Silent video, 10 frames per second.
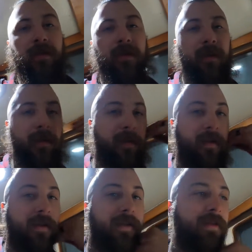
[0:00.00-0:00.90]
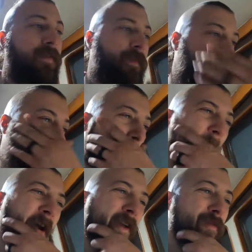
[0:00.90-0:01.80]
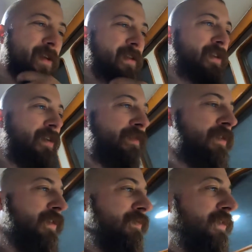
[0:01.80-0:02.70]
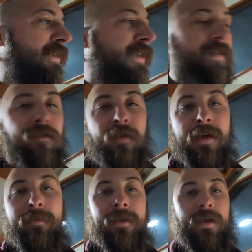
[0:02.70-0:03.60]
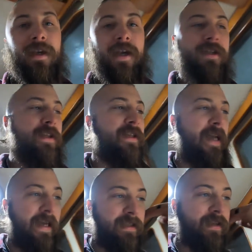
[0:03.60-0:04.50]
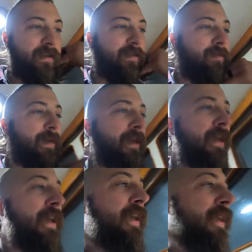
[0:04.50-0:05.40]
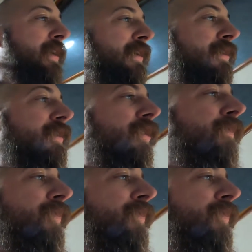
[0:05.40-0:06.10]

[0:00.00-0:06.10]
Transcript: on the icebox cover, because when this thing flips it actually tags it a little bit. So